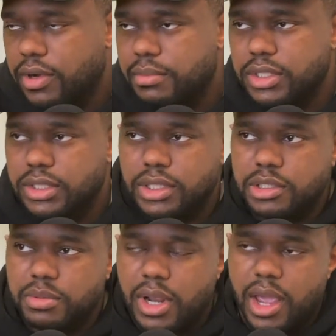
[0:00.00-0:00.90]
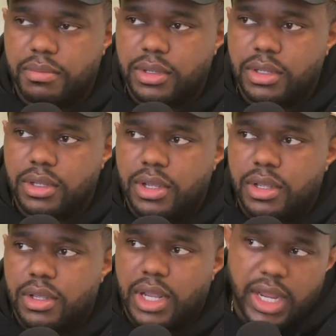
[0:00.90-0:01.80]
I'm gonna just at least put an app in.
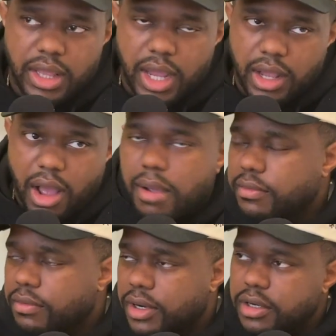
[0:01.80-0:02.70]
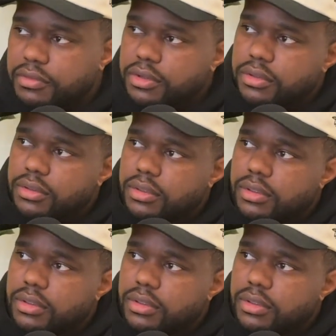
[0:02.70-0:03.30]
And they like called me for an interview.